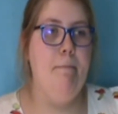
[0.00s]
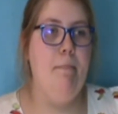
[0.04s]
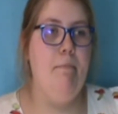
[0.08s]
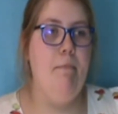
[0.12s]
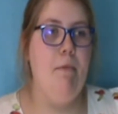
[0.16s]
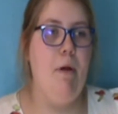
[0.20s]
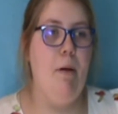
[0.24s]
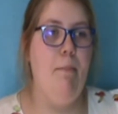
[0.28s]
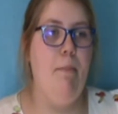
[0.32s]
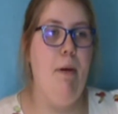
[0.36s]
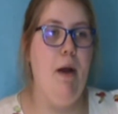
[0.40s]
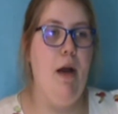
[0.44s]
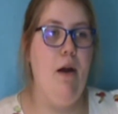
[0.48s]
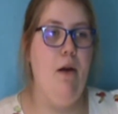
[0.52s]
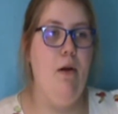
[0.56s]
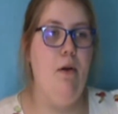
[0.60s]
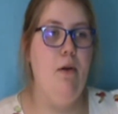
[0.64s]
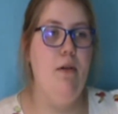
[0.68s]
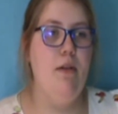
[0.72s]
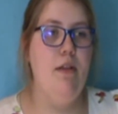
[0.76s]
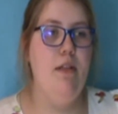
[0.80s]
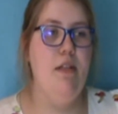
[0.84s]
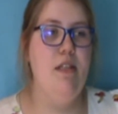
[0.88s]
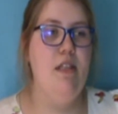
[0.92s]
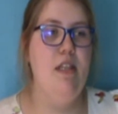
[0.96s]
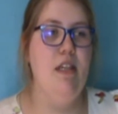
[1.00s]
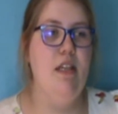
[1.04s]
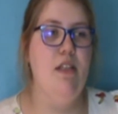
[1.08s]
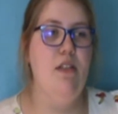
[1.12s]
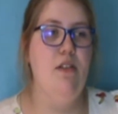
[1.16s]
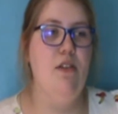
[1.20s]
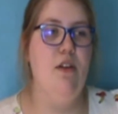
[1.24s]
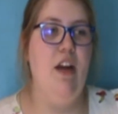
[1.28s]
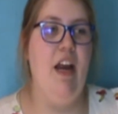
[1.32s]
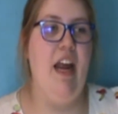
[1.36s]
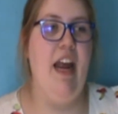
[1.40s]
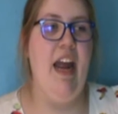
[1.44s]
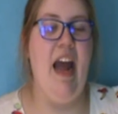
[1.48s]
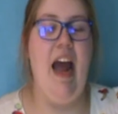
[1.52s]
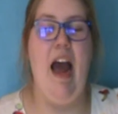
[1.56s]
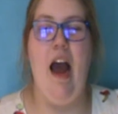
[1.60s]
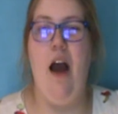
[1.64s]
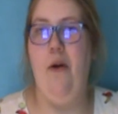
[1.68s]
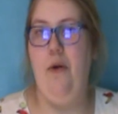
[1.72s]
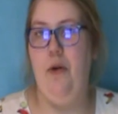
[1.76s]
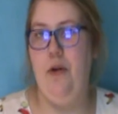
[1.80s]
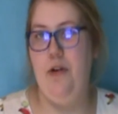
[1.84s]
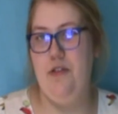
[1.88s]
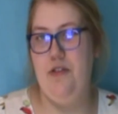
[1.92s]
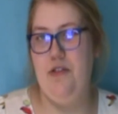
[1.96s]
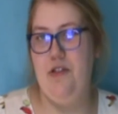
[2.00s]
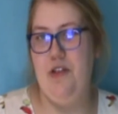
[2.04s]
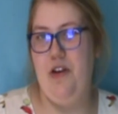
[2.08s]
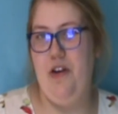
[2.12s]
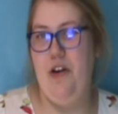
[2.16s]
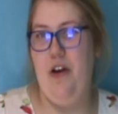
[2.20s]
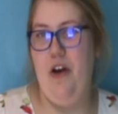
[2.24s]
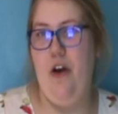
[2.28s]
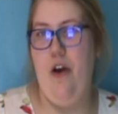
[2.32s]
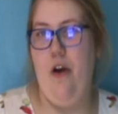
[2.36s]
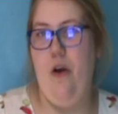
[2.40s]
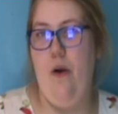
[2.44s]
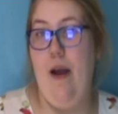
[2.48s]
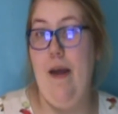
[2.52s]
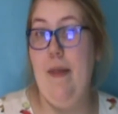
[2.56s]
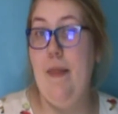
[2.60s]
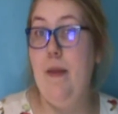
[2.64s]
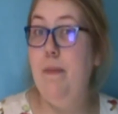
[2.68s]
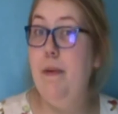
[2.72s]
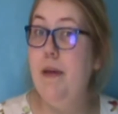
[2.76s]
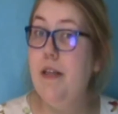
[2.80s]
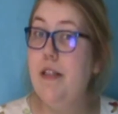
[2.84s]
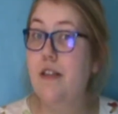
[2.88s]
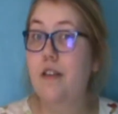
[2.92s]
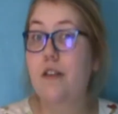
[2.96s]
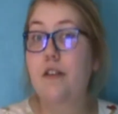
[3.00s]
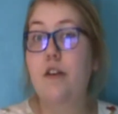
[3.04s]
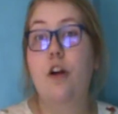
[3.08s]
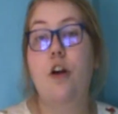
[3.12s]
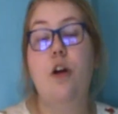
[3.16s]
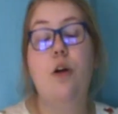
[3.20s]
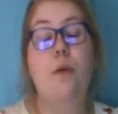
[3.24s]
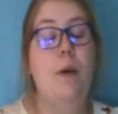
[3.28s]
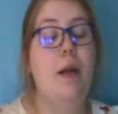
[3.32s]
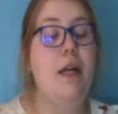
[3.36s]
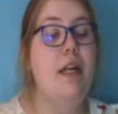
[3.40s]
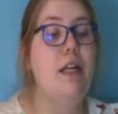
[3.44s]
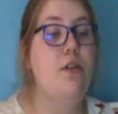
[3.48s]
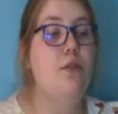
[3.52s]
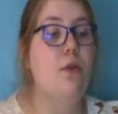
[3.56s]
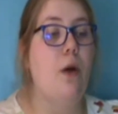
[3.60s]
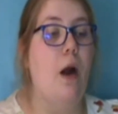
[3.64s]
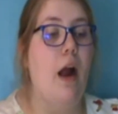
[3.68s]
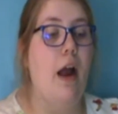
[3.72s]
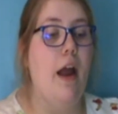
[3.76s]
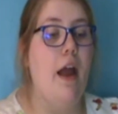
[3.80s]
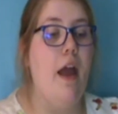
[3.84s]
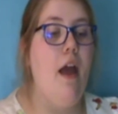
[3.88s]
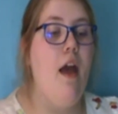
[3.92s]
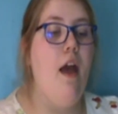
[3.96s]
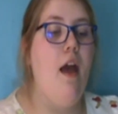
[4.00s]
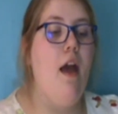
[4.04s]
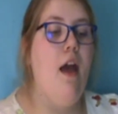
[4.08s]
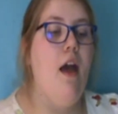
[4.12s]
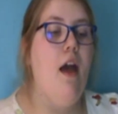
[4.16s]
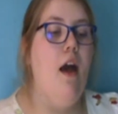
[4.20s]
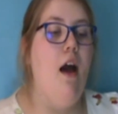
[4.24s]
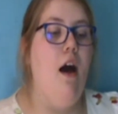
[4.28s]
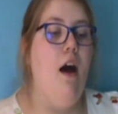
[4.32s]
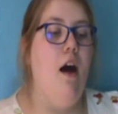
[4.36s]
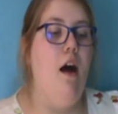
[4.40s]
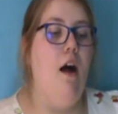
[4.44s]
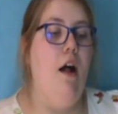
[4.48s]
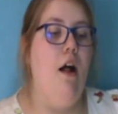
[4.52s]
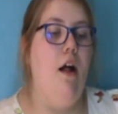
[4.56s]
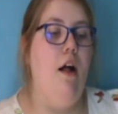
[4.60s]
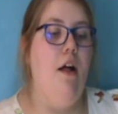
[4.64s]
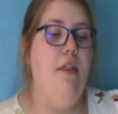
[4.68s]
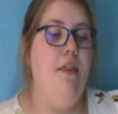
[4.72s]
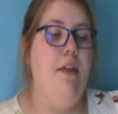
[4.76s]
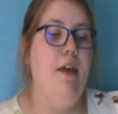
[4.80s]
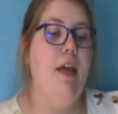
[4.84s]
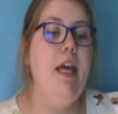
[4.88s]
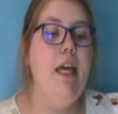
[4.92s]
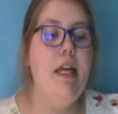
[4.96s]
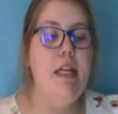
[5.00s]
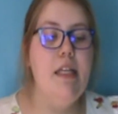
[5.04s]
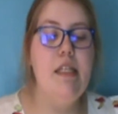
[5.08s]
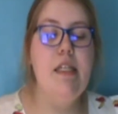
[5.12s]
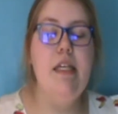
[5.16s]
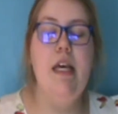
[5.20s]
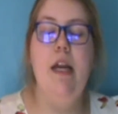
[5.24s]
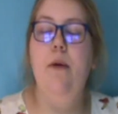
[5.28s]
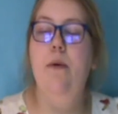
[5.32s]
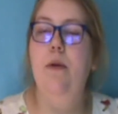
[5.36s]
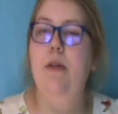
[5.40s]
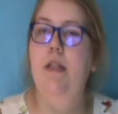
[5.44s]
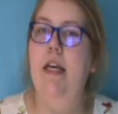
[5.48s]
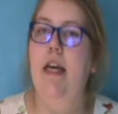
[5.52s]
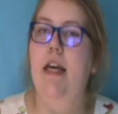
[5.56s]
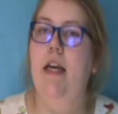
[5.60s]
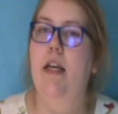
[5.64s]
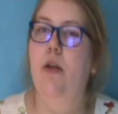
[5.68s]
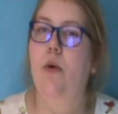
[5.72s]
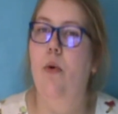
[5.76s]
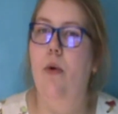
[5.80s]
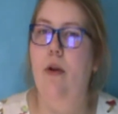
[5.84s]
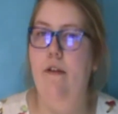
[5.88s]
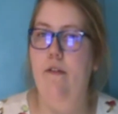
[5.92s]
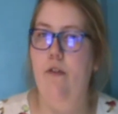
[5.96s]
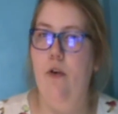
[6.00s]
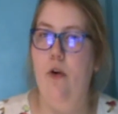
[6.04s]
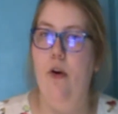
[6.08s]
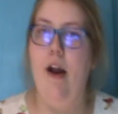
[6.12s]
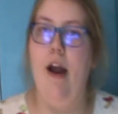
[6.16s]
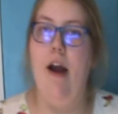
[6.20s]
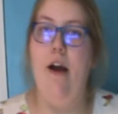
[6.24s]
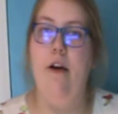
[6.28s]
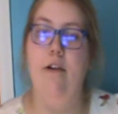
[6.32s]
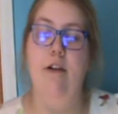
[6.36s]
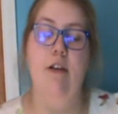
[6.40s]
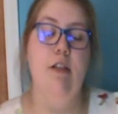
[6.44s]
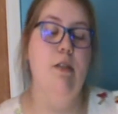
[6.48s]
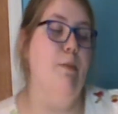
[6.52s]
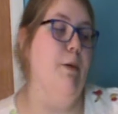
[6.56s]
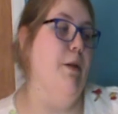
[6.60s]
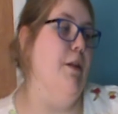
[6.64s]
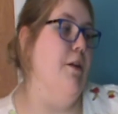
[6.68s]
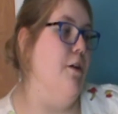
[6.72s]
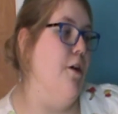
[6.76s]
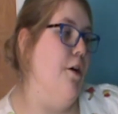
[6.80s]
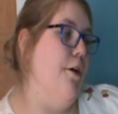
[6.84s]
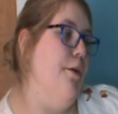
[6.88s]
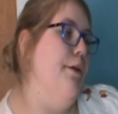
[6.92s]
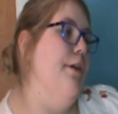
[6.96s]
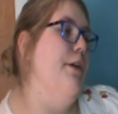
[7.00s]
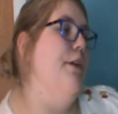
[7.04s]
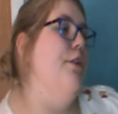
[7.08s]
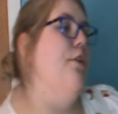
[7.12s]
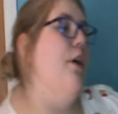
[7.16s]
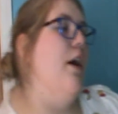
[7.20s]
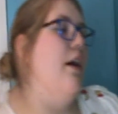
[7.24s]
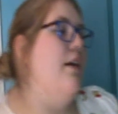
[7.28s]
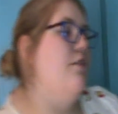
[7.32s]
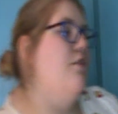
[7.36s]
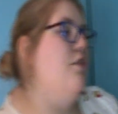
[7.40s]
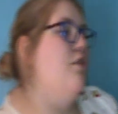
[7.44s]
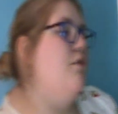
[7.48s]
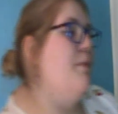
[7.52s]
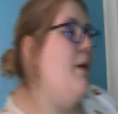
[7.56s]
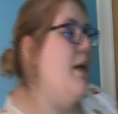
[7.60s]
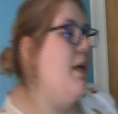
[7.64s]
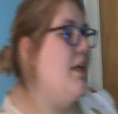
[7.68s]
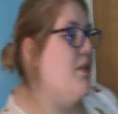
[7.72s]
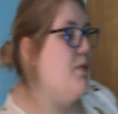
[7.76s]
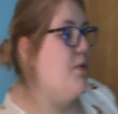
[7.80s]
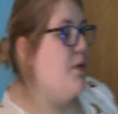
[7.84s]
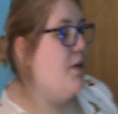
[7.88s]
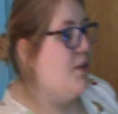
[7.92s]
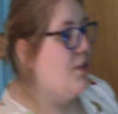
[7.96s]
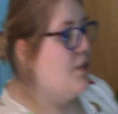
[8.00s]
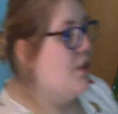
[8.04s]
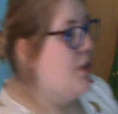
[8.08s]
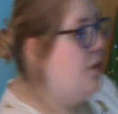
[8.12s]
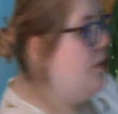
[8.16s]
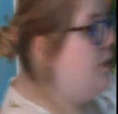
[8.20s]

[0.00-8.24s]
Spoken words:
about 6 or 8 hours ago, and the pieces are already dry. The kit said it would take 24 hours, but they're already dry, so I might as well show